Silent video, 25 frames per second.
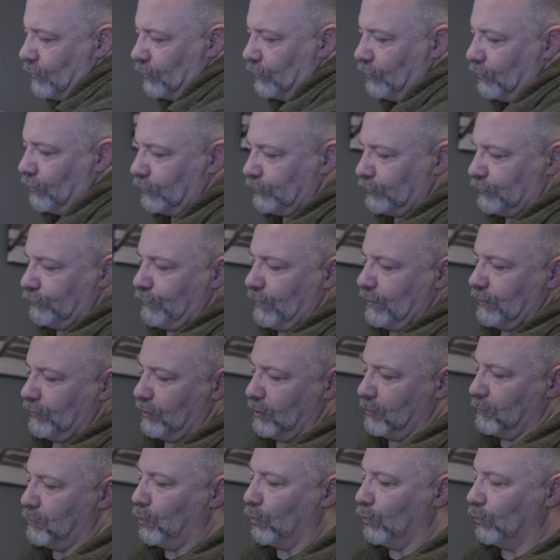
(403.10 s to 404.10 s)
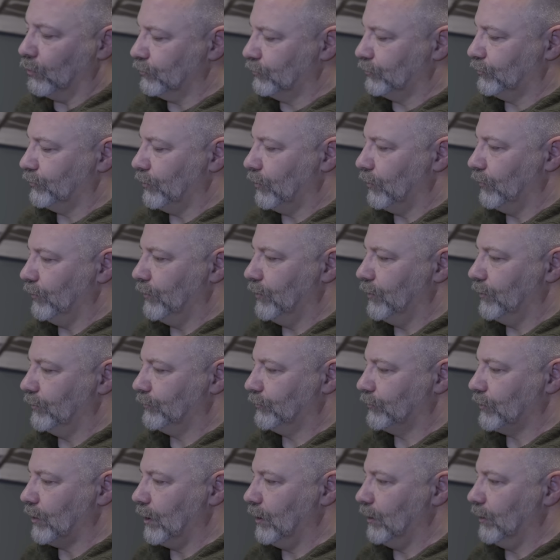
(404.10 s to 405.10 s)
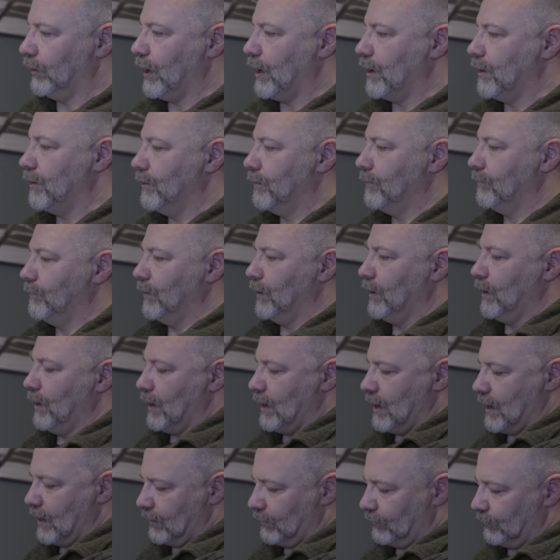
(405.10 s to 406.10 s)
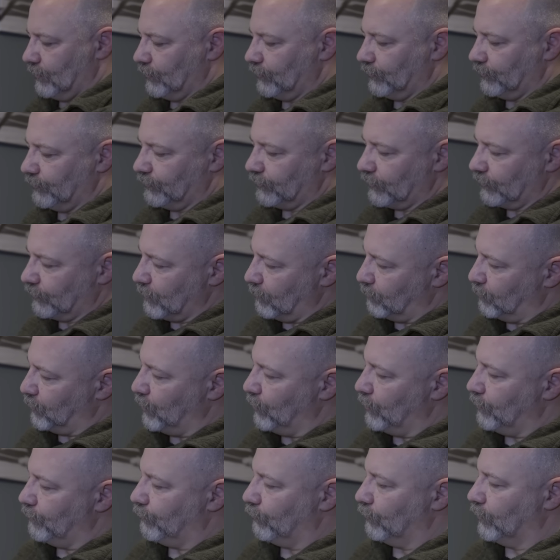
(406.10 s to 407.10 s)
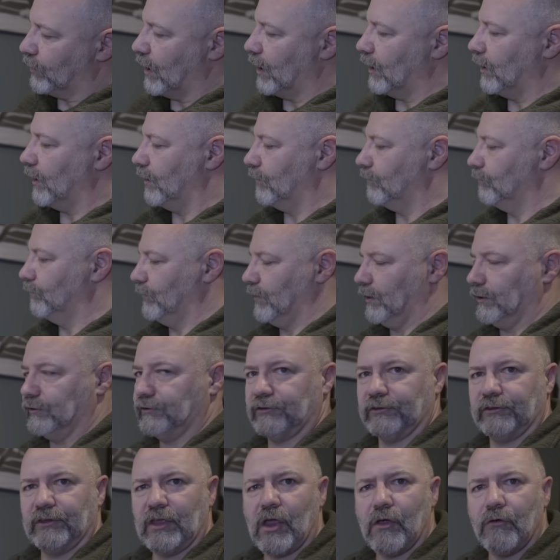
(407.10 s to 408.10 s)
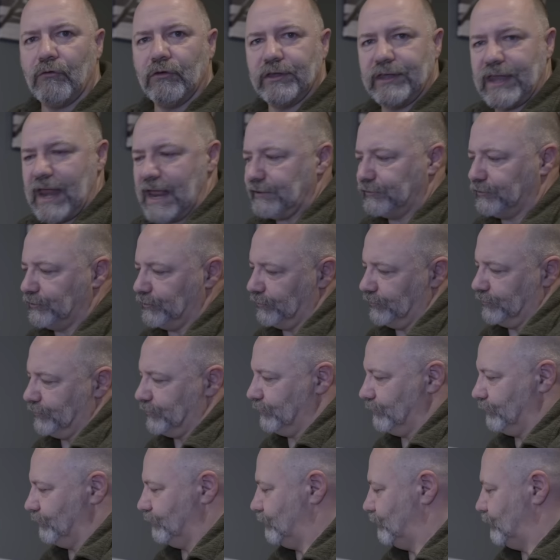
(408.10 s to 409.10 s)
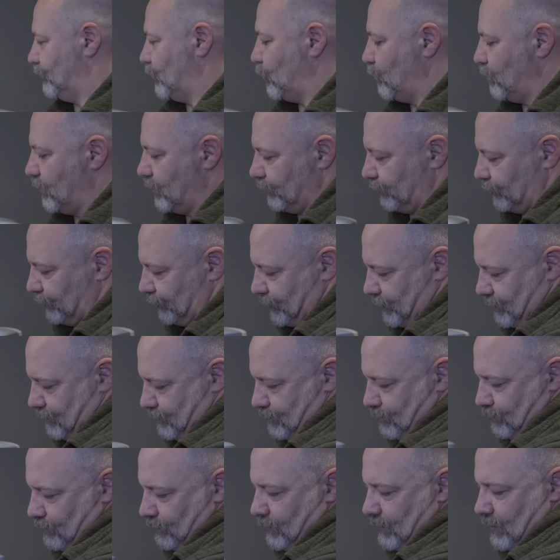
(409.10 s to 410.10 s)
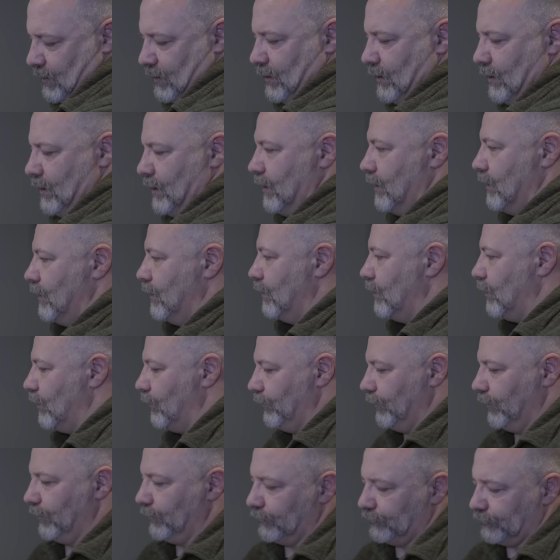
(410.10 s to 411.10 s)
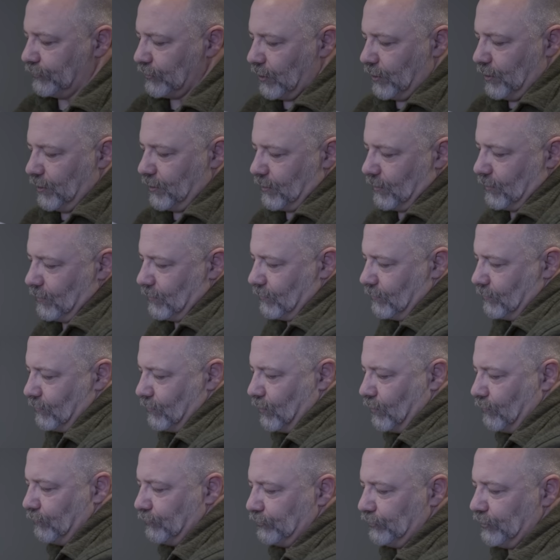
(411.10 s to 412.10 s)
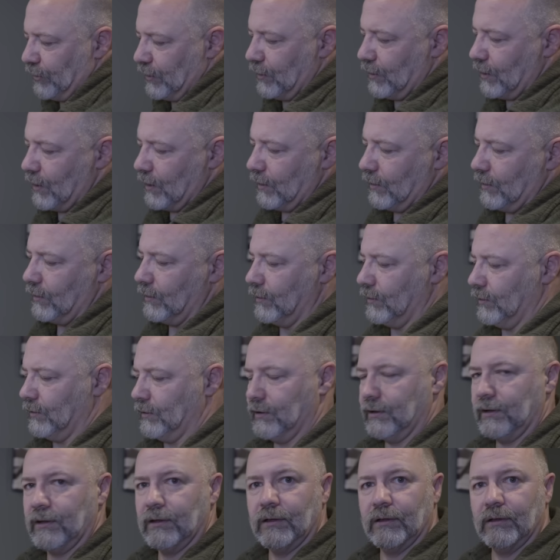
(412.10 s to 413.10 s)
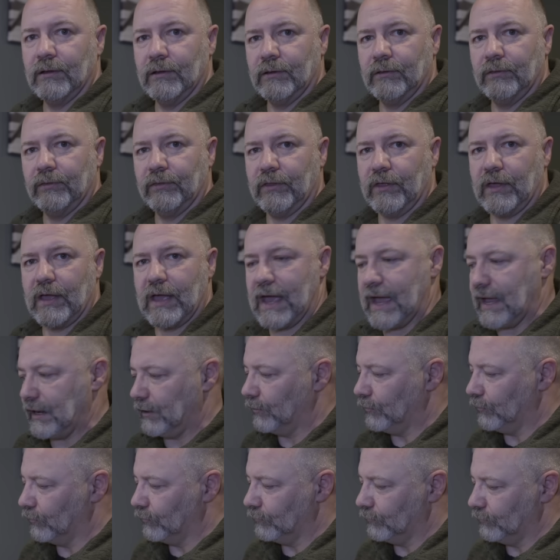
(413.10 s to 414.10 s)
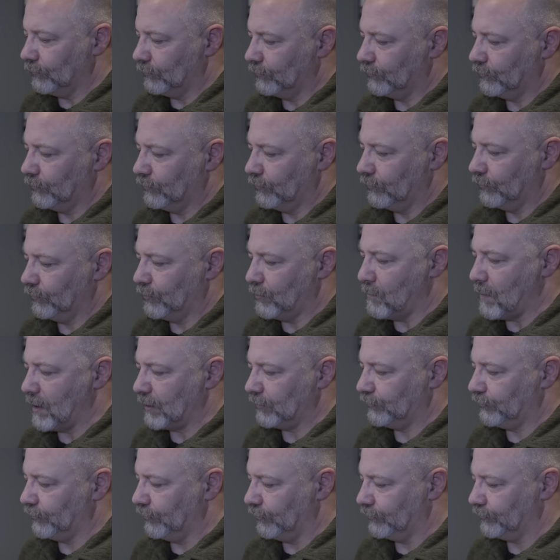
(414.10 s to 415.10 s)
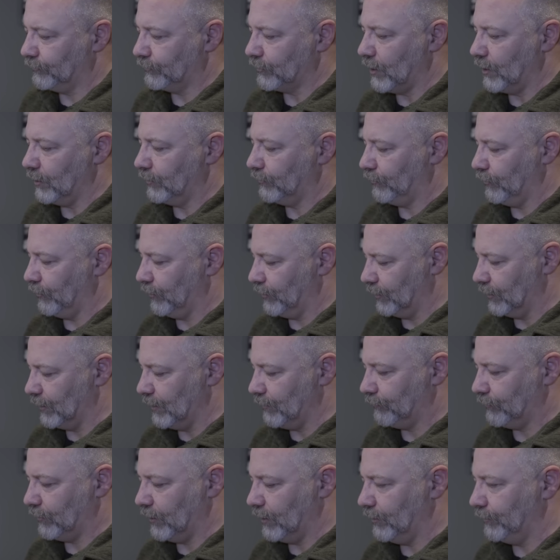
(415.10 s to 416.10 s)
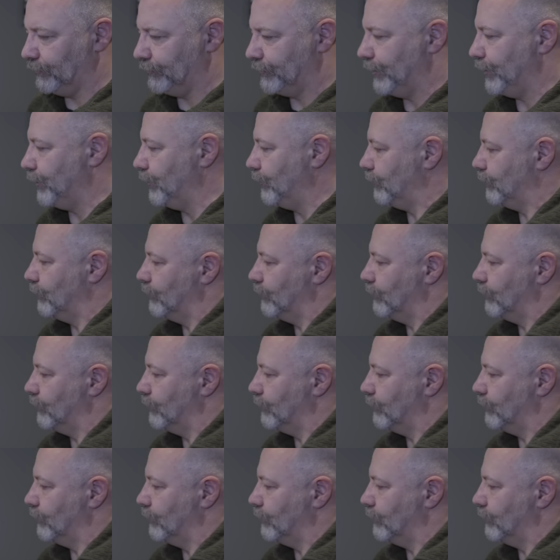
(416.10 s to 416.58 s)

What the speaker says: Lots of venting ports on the side again, and this is such a beautiful color. It's iridescent almost. On the other side, obviously the handle to match the other side so you can lift it easily.